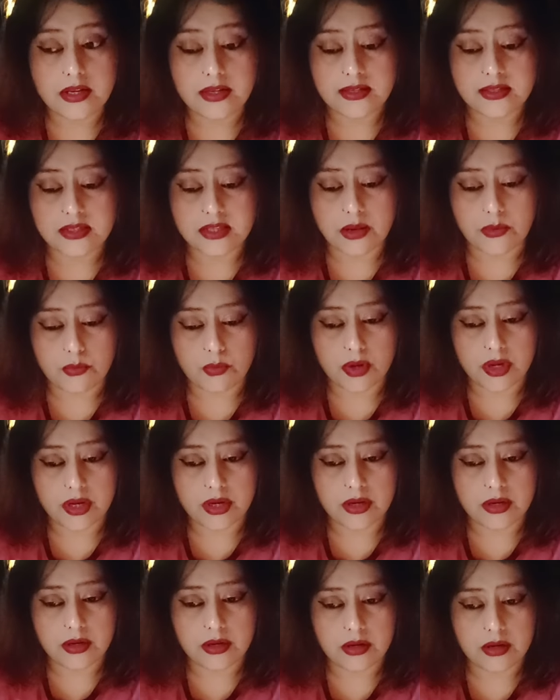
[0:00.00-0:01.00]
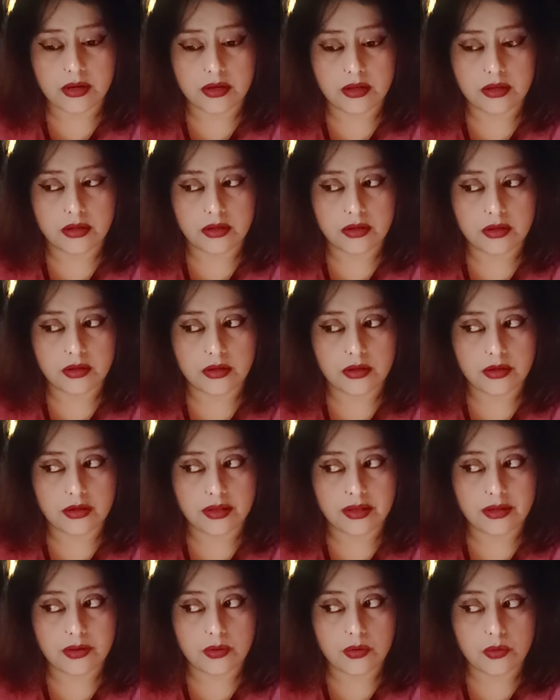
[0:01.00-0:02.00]
Someone
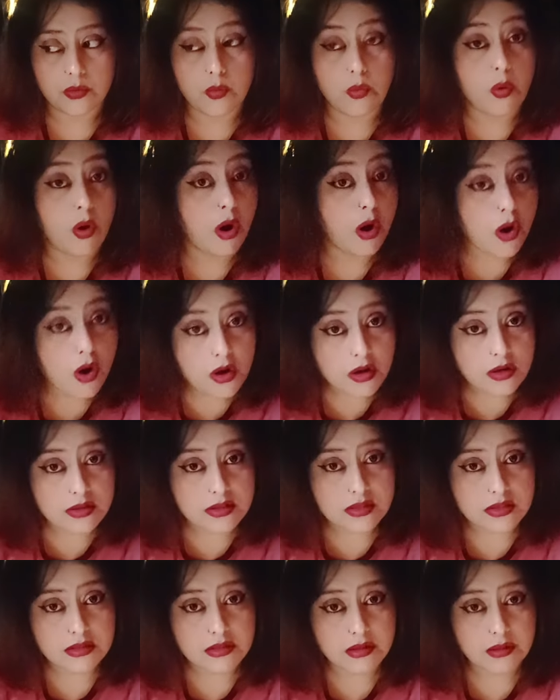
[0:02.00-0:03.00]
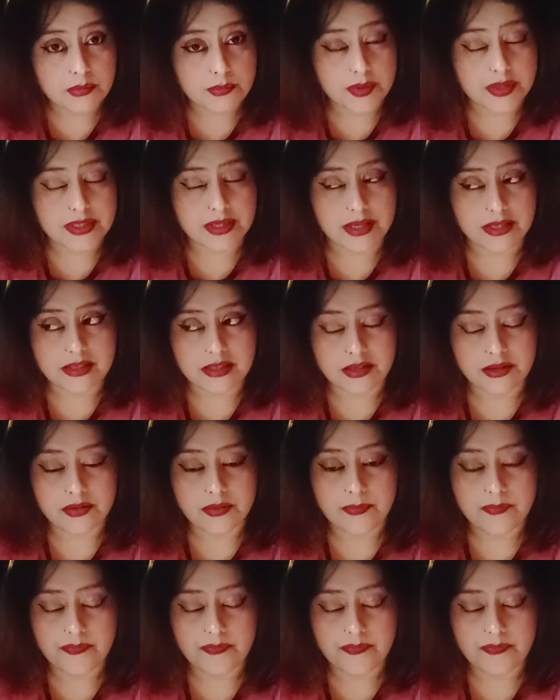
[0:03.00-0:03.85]
was possessive.